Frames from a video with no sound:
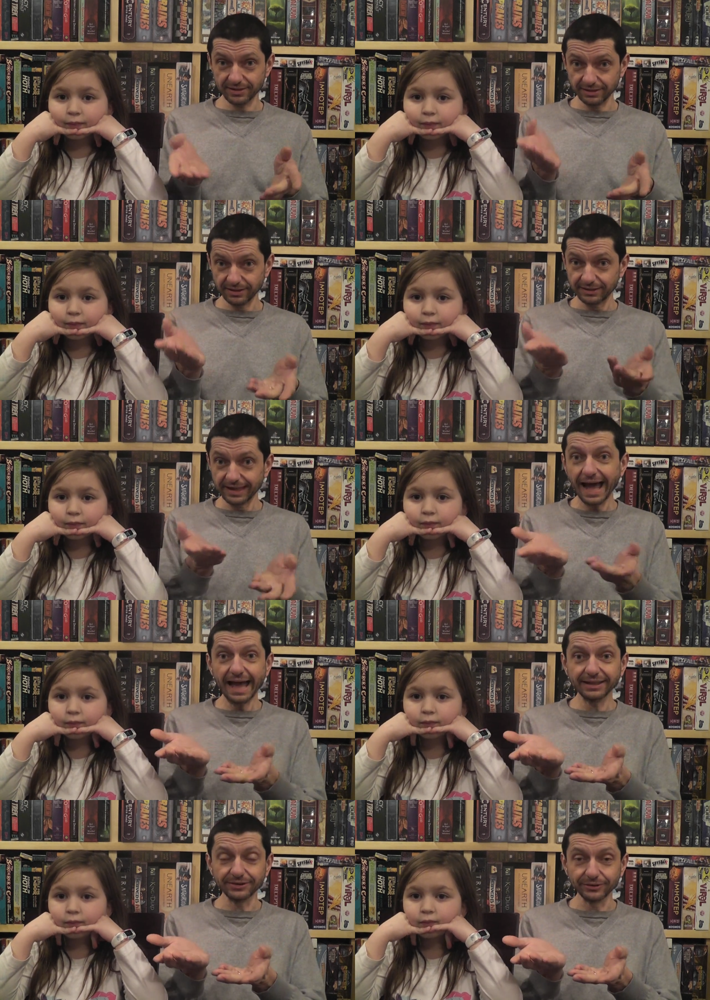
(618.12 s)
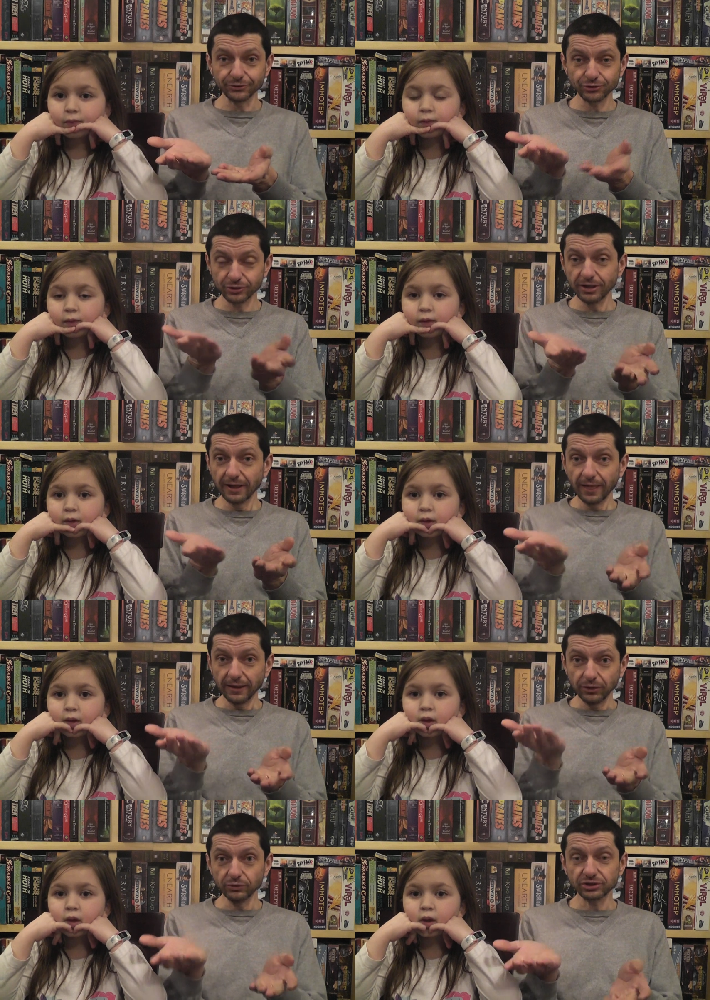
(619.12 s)
Speaker 1: uh, the tiles,
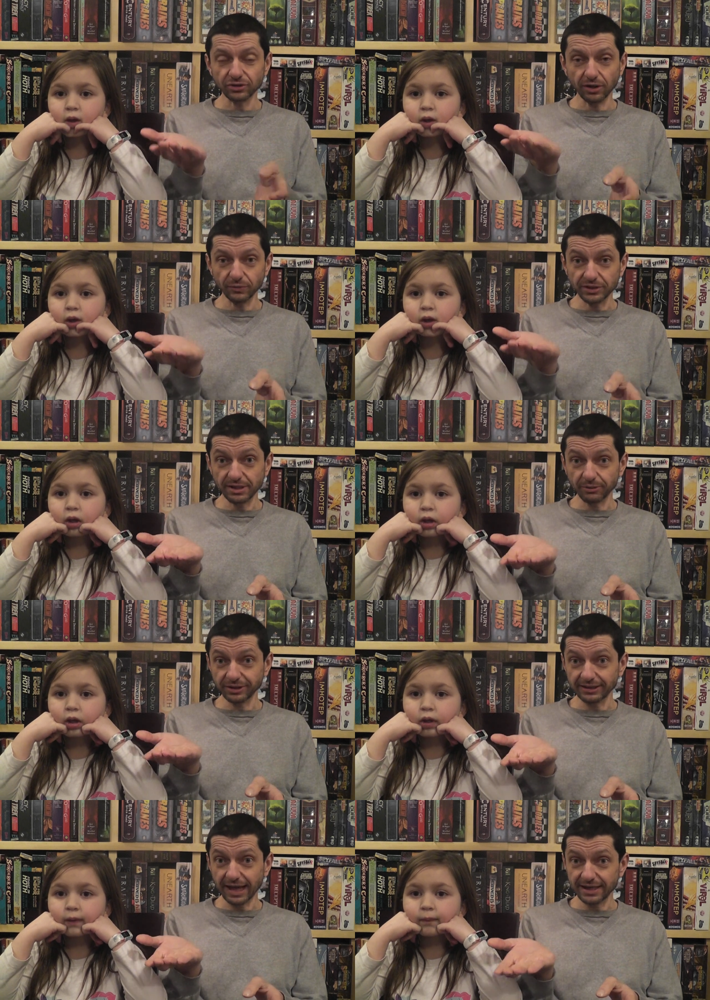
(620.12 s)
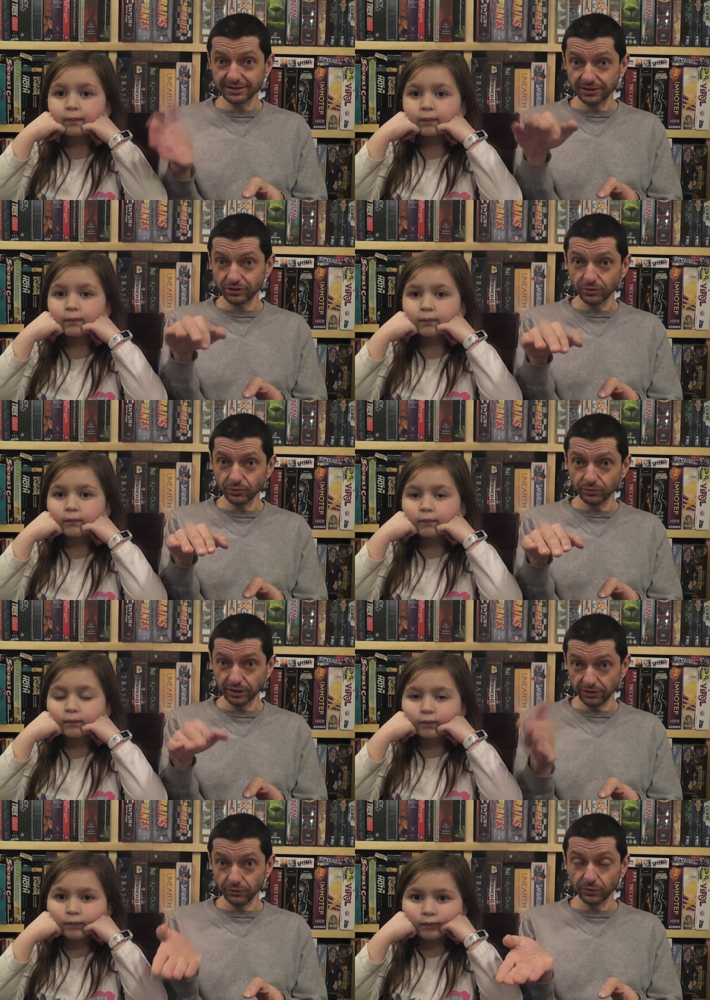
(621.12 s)
you start with some of the tiles that you
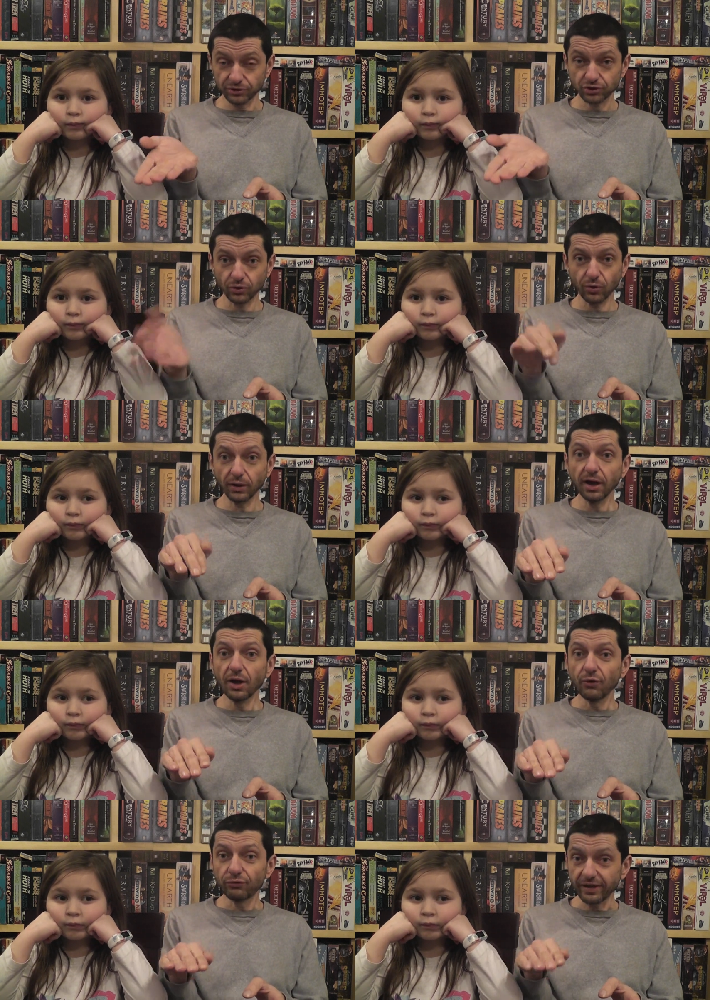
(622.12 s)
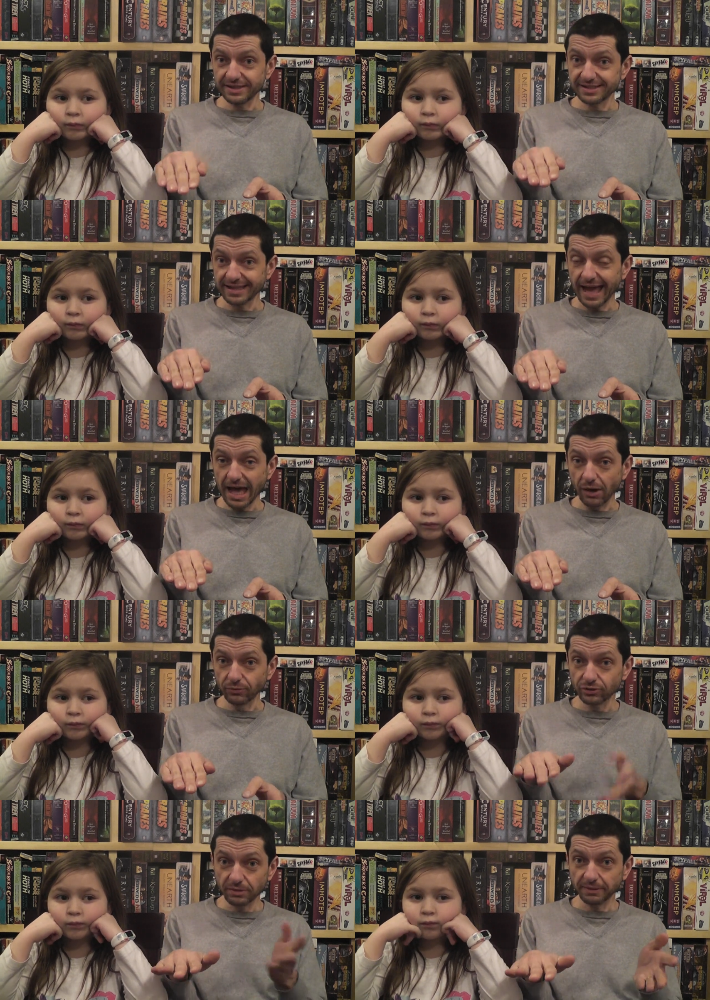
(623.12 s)
that you will score, face down.
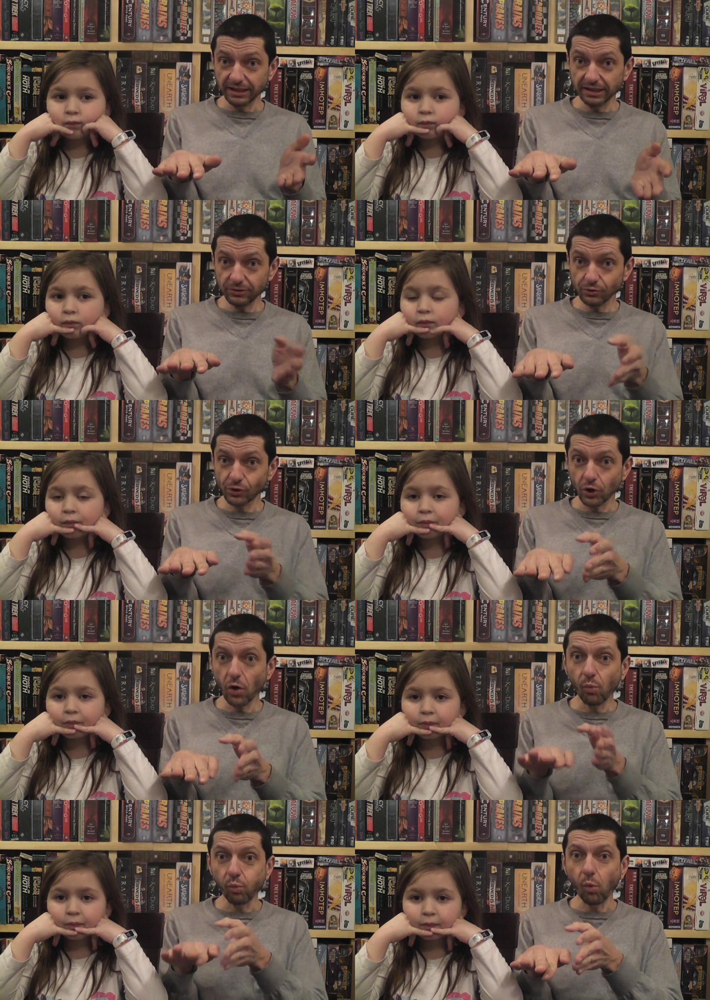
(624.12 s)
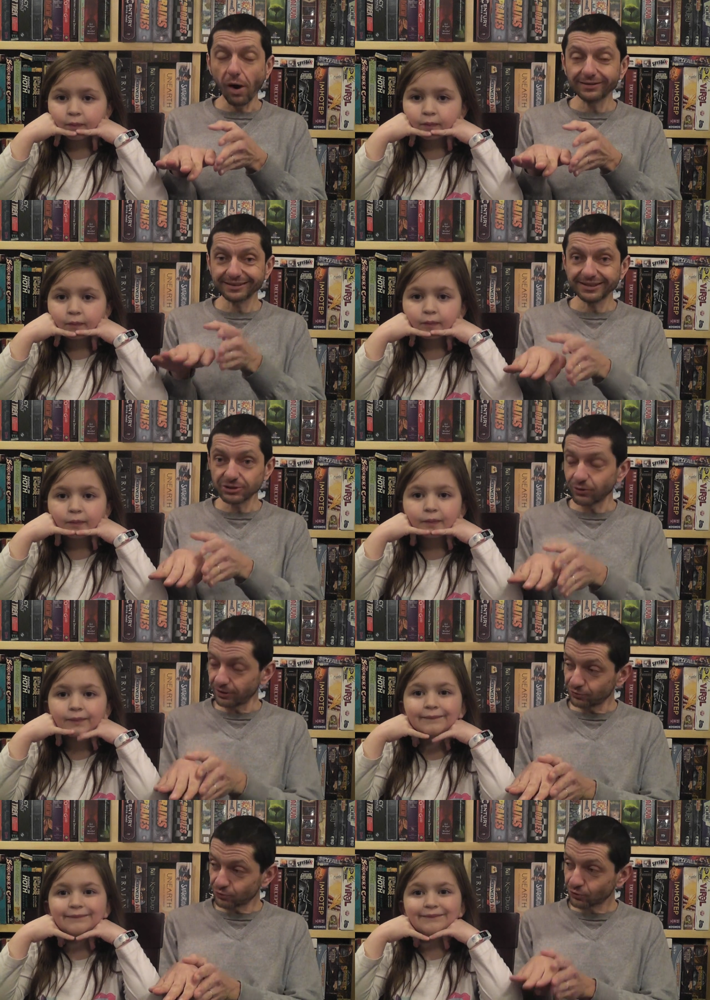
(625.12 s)
So at the beginning, you don't know what is
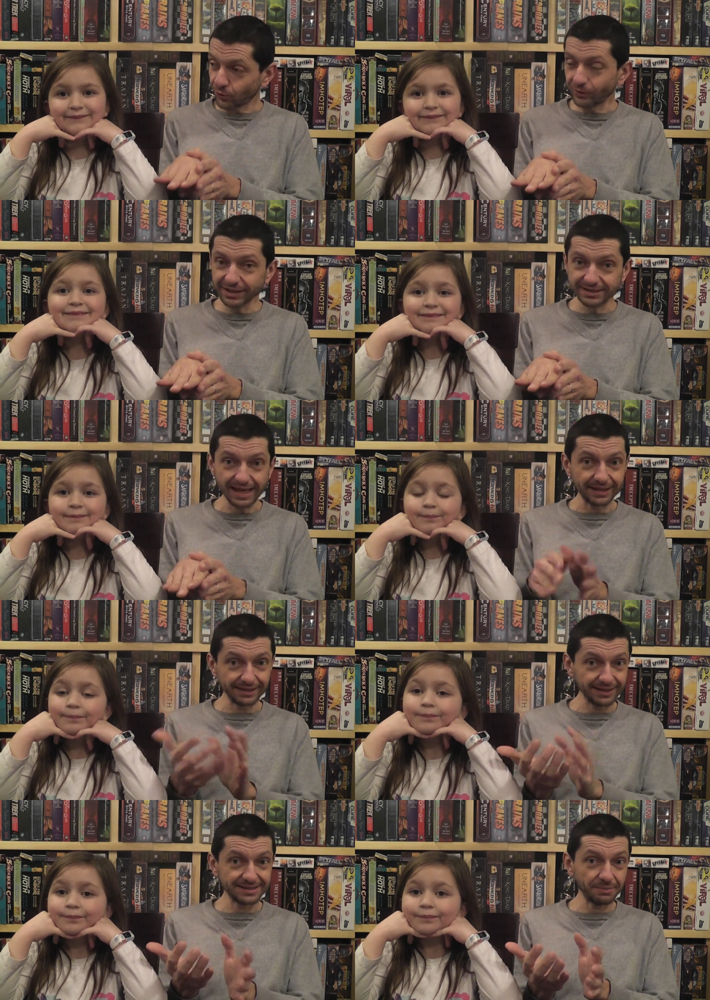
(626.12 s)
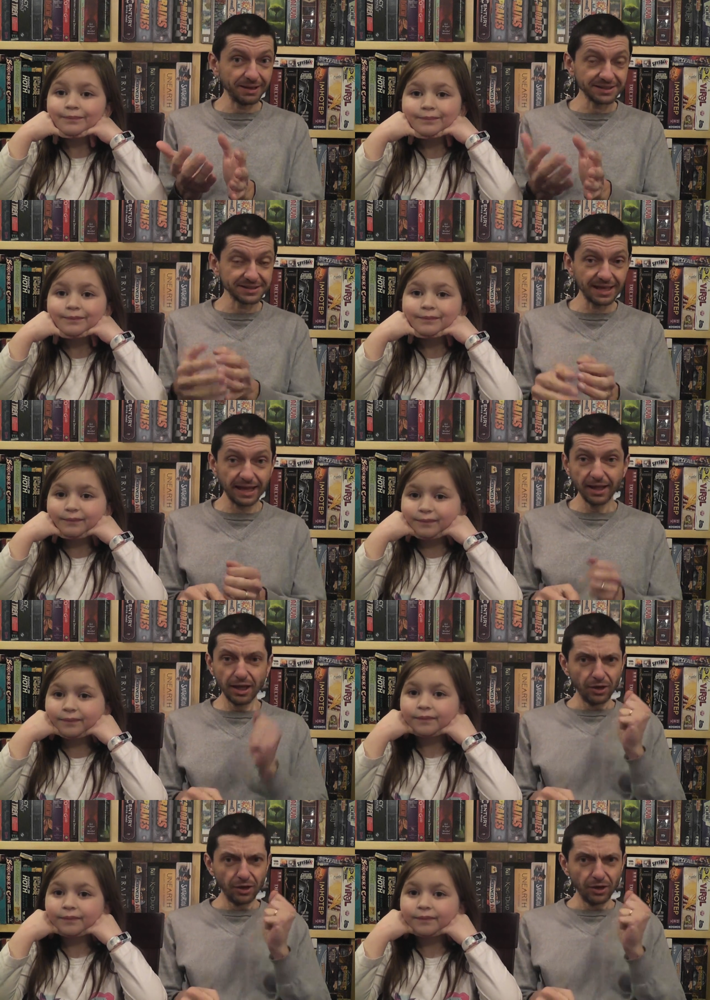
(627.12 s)
going to mm. score exactly. And as Amelia said,